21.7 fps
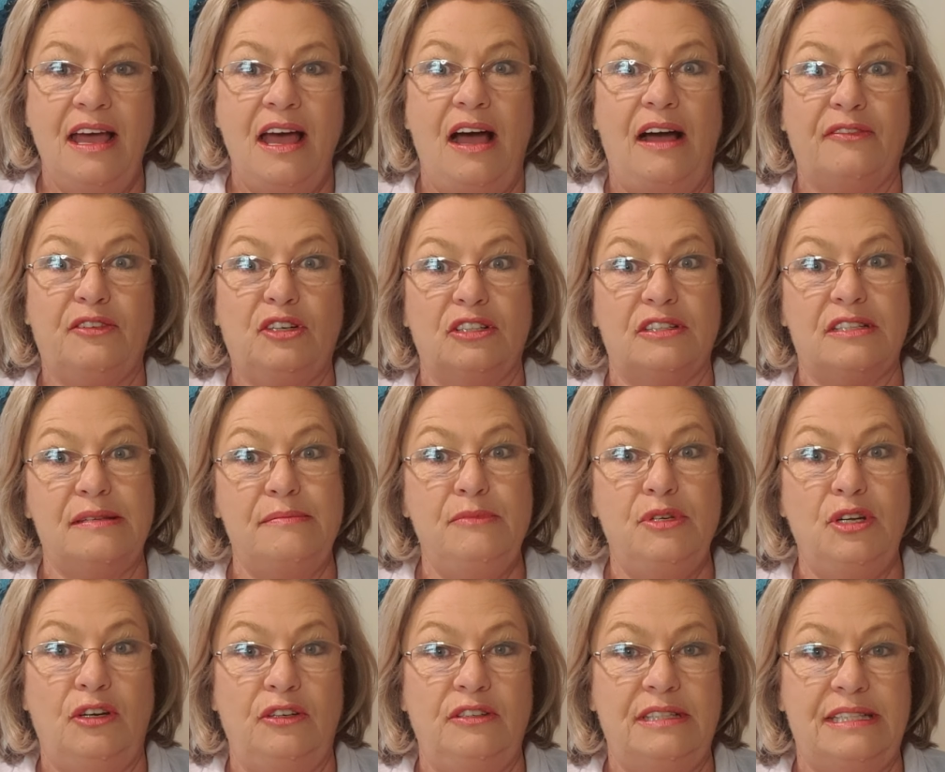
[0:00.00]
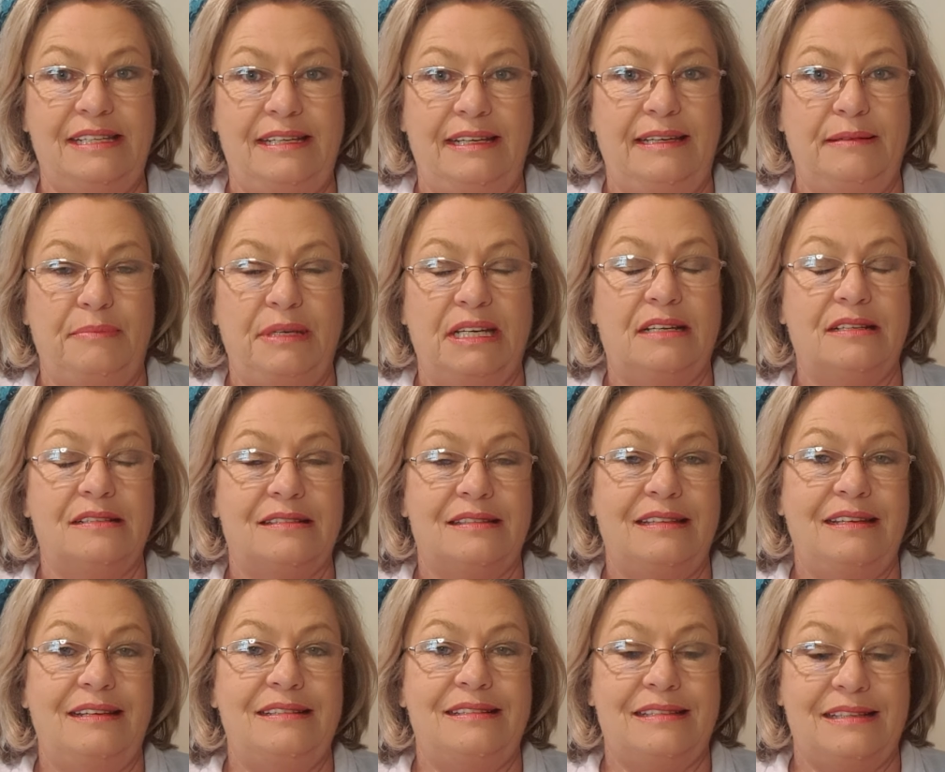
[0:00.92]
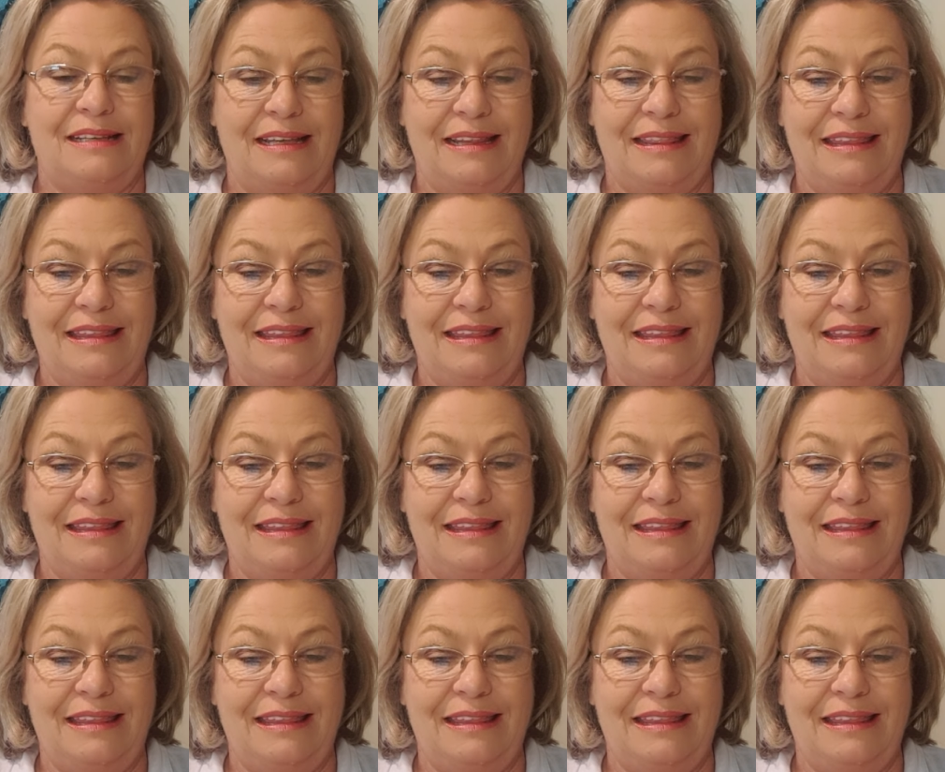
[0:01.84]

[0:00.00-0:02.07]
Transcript: I've got some notes here because there's